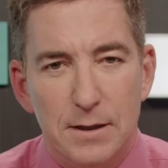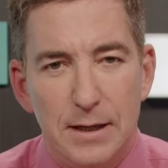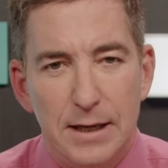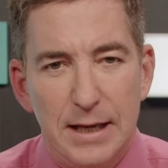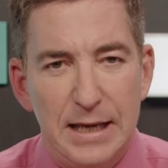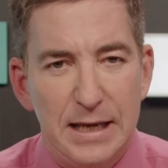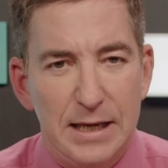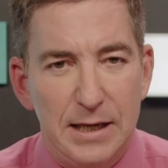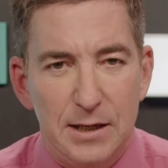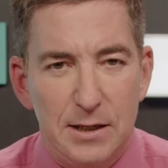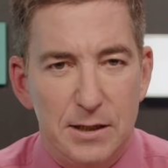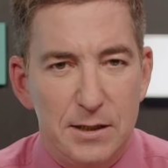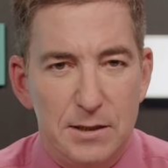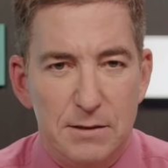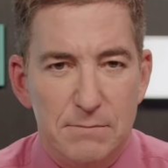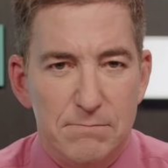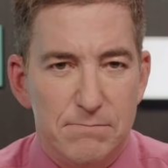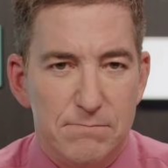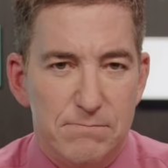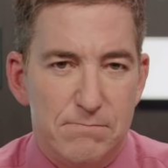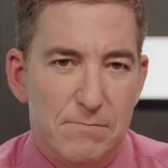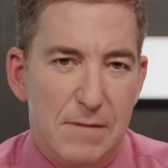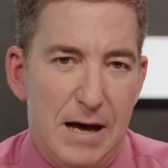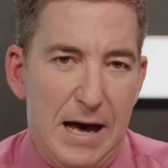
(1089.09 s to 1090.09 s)

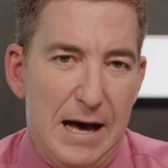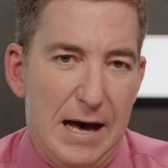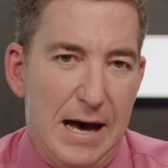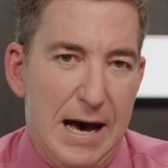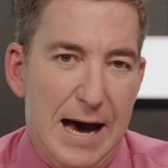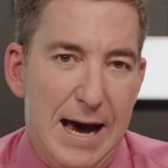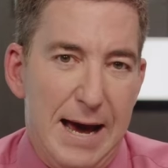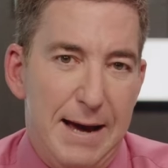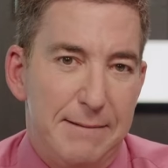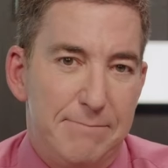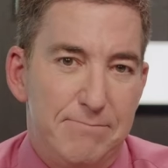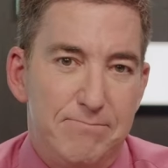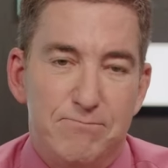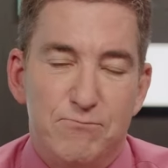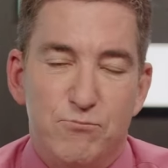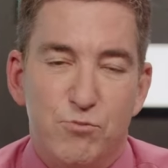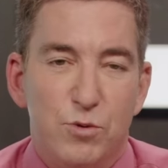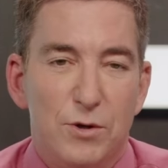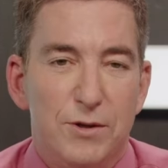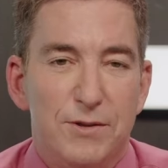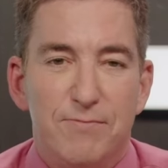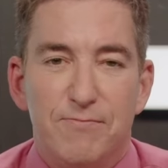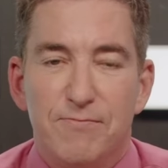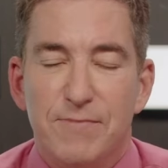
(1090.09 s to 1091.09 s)
And I
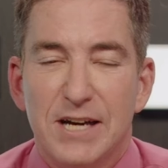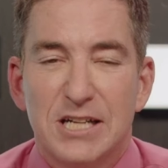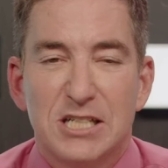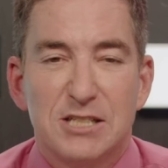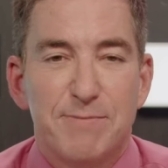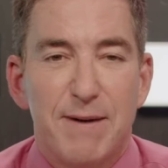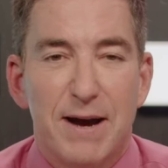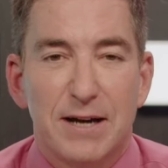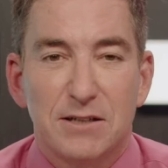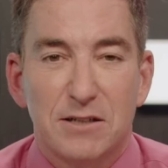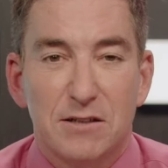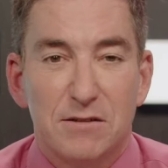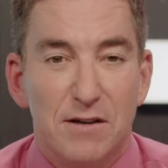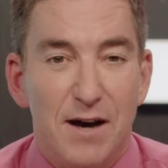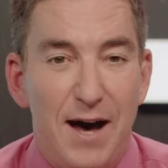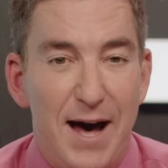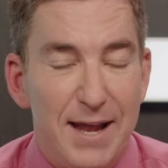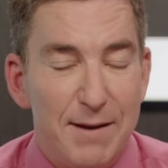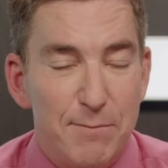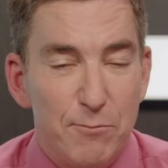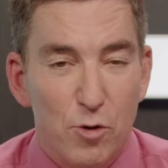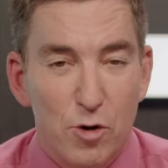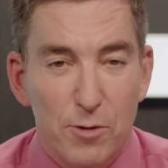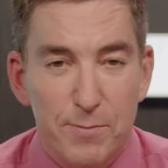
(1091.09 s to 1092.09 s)
would expect a
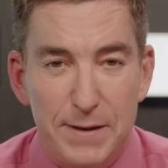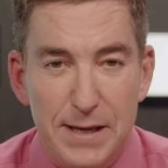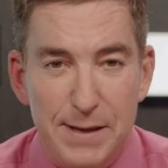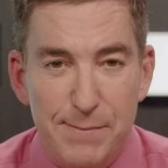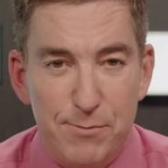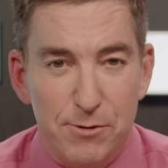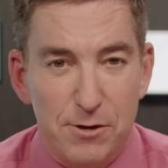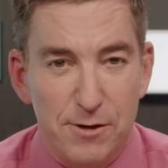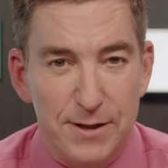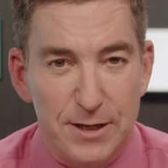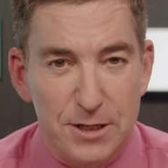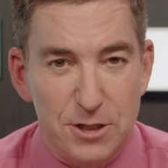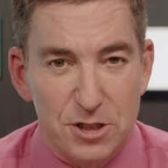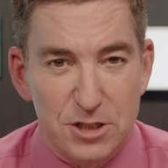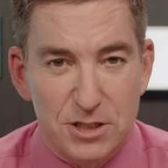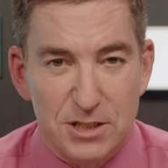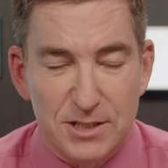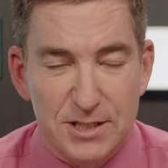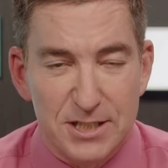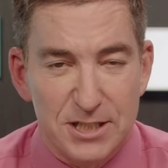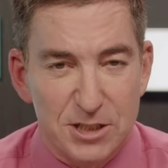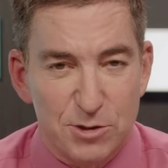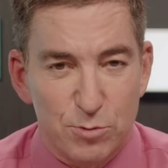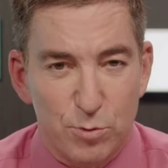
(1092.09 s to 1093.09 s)
lot more people than
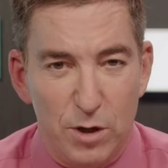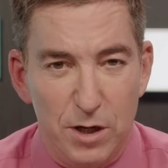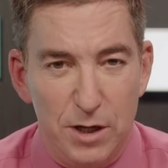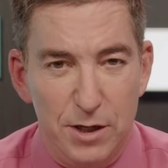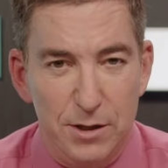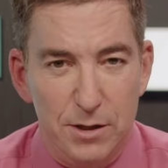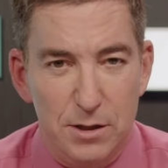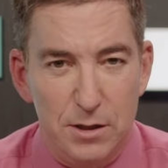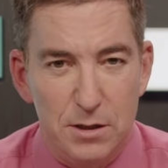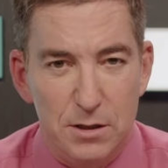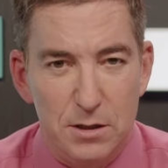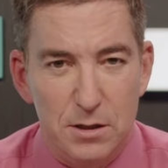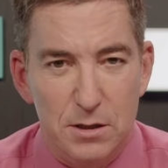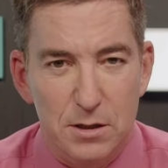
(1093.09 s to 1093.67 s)
just this one